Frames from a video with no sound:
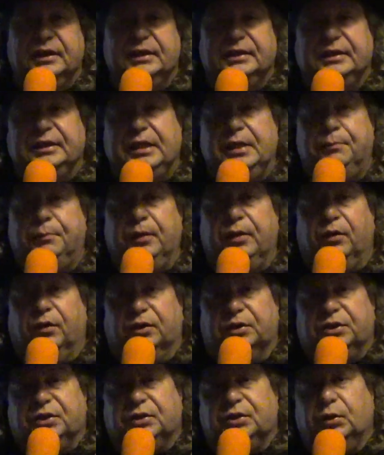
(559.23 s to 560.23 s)
is keeping our
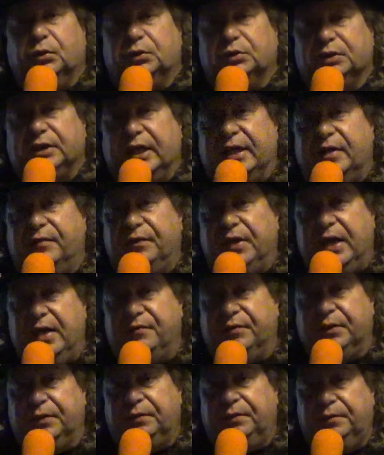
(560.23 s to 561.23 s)
souls out of
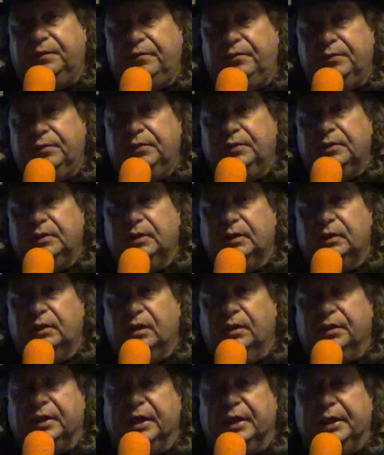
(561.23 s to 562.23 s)
heaven,
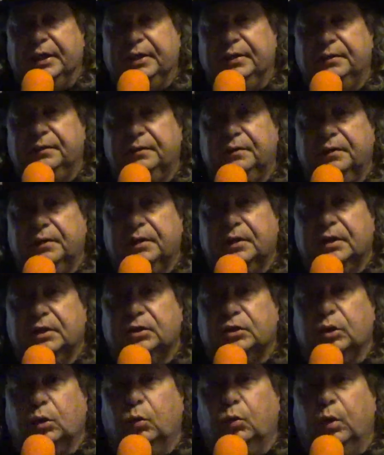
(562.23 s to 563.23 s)
okay?
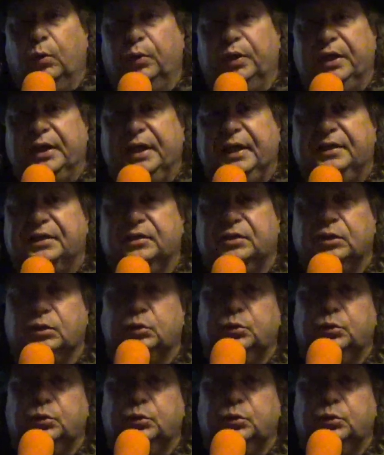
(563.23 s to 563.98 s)
So what we need to do